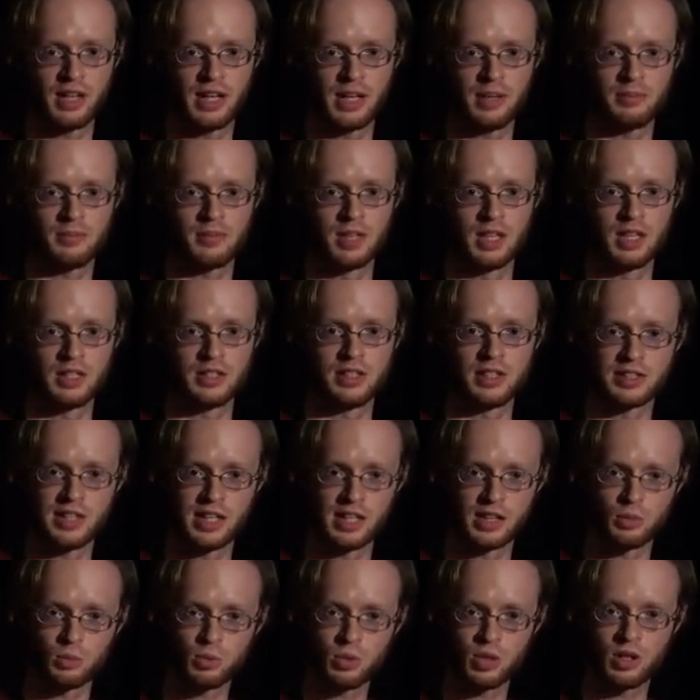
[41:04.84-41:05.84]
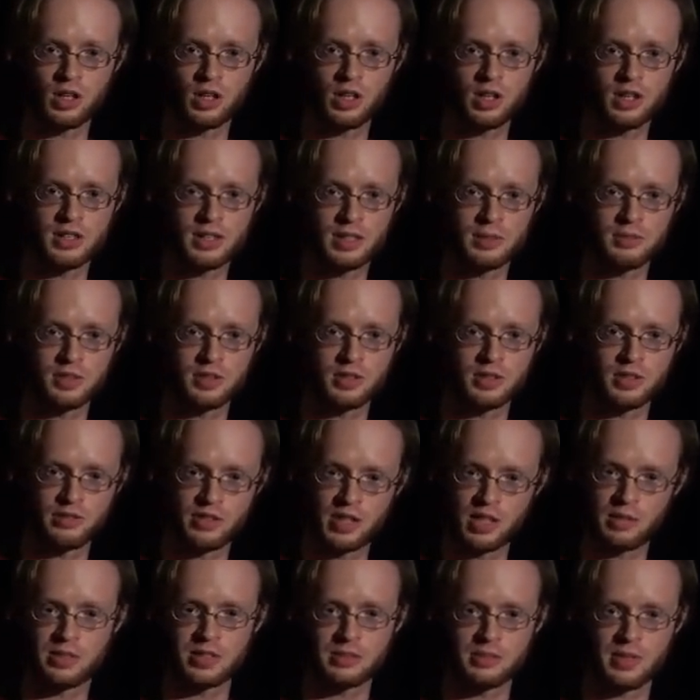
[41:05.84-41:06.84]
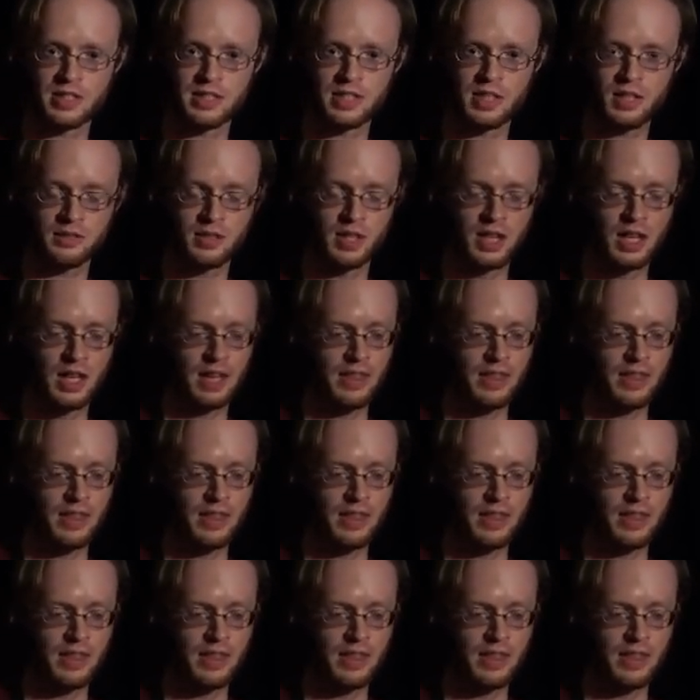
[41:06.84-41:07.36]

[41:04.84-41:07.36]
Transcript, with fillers: I'm dictating the words, I'm doing the variables myself.